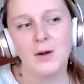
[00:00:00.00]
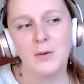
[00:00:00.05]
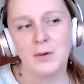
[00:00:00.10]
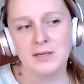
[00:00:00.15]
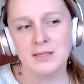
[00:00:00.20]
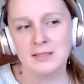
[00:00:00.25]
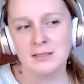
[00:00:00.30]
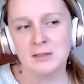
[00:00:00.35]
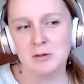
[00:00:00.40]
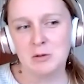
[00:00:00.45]
I
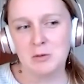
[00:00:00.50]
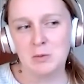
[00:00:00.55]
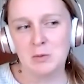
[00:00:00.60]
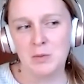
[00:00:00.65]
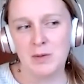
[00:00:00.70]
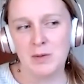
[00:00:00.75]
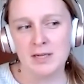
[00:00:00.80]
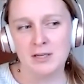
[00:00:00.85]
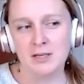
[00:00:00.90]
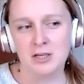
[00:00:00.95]
want to
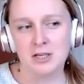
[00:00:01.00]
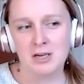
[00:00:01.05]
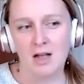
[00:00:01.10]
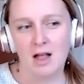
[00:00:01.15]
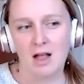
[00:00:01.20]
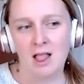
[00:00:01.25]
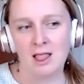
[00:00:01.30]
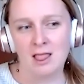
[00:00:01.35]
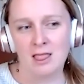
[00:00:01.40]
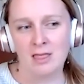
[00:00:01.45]
switch
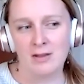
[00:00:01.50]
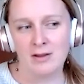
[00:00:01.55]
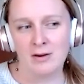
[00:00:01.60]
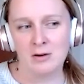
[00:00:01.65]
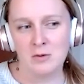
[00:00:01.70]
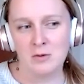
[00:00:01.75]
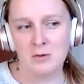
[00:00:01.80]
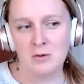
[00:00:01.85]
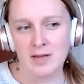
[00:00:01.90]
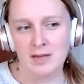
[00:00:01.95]
a
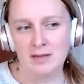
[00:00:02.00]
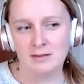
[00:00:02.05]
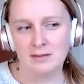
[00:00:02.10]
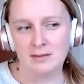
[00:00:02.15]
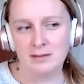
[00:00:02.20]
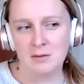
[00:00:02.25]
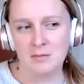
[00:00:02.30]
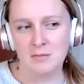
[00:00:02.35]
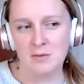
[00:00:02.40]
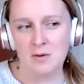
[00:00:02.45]
little bit
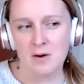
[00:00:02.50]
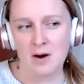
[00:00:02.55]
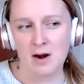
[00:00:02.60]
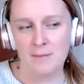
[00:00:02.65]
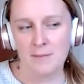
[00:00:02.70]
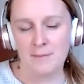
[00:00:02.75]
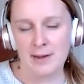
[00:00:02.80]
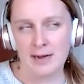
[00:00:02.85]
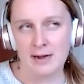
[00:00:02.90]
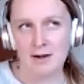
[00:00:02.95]
to
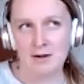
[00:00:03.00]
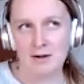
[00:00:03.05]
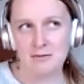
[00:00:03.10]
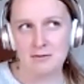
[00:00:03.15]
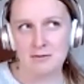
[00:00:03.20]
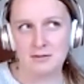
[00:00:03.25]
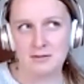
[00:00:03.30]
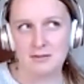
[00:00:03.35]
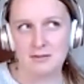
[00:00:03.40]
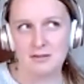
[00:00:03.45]
more
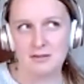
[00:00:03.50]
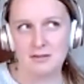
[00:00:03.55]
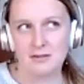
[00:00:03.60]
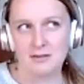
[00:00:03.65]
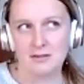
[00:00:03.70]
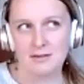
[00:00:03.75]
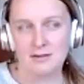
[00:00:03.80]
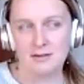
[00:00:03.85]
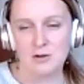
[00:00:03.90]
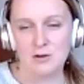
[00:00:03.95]
about
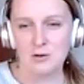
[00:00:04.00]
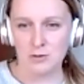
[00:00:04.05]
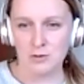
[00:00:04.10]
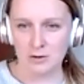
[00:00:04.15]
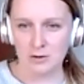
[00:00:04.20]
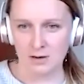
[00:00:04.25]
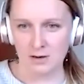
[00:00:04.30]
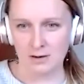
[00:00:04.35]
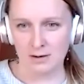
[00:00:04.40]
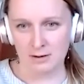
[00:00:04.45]

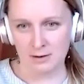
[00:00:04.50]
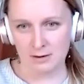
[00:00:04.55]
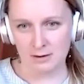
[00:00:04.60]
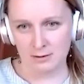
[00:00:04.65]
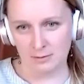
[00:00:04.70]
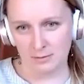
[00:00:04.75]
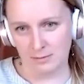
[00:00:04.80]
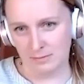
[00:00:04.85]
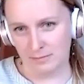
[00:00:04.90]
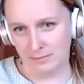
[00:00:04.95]

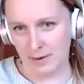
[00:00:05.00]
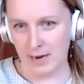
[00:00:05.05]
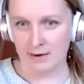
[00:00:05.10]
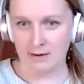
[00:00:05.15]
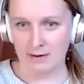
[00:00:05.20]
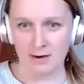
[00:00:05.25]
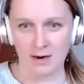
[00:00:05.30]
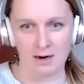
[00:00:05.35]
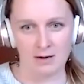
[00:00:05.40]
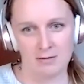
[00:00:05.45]
your
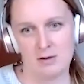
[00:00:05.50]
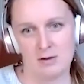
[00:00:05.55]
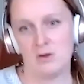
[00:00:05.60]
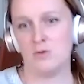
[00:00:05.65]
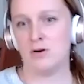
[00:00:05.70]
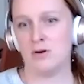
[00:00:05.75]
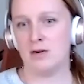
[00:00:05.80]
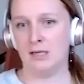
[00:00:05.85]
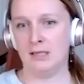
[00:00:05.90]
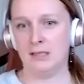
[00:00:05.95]
background,
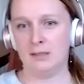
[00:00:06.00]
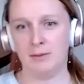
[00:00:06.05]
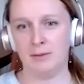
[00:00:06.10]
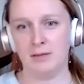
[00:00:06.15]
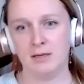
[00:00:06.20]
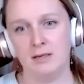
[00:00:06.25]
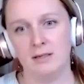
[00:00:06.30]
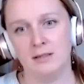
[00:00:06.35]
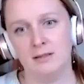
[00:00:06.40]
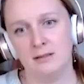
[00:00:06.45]
your
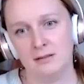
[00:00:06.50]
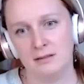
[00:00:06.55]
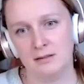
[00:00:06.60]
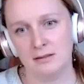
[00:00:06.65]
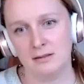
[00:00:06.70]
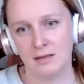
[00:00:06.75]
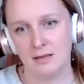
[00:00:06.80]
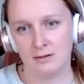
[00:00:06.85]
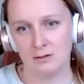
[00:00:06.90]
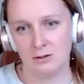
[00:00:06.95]

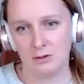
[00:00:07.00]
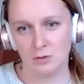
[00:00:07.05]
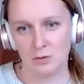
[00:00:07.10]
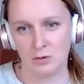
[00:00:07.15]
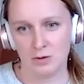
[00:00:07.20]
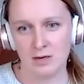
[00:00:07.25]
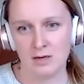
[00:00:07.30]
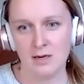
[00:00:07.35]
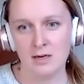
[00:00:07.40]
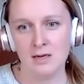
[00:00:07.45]
experience and
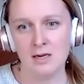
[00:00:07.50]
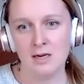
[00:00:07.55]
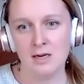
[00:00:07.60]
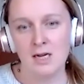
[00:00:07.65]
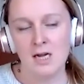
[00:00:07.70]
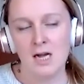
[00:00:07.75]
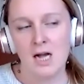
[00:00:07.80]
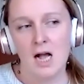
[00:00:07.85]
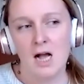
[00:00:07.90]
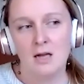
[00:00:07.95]
story.
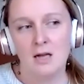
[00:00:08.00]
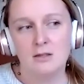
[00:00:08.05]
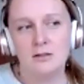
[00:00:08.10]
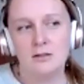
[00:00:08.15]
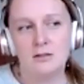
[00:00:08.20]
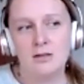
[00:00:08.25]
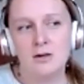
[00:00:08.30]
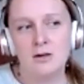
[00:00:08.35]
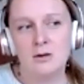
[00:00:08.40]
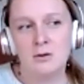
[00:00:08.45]

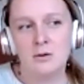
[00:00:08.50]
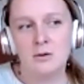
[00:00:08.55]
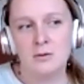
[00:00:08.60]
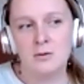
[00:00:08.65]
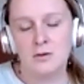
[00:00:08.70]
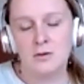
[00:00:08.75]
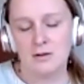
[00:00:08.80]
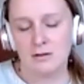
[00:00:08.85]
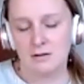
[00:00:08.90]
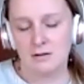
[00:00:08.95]

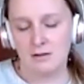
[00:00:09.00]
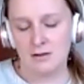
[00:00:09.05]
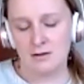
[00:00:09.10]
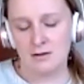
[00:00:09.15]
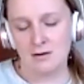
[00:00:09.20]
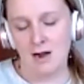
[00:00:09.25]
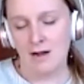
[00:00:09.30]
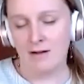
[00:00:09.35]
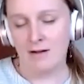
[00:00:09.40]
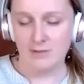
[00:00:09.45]
So
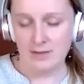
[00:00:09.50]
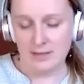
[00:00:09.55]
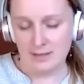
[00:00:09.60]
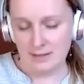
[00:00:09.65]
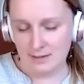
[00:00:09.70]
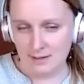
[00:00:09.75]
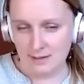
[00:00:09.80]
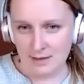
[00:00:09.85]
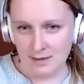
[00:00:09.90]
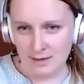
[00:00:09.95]
you're
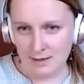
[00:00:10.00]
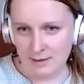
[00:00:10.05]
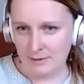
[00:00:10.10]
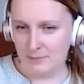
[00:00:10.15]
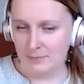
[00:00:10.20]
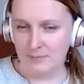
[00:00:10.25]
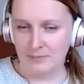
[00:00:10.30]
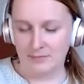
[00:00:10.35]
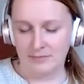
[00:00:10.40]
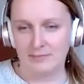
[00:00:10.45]

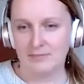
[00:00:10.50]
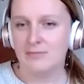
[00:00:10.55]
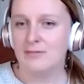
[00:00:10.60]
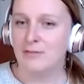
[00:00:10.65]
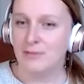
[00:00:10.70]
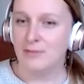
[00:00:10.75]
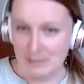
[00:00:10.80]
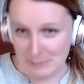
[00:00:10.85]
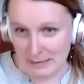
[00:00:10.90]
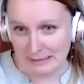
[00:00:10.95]
obviously
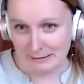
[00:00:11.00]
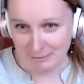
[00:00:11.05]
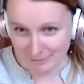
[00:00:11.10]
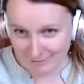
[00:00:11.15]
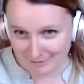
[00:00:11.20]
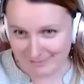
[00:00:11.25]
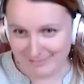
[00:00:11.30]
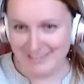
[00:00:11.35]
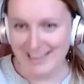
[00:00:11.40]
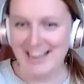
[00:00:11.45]

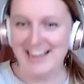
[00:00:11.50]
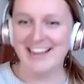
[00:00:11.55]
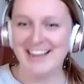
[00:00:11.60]
female.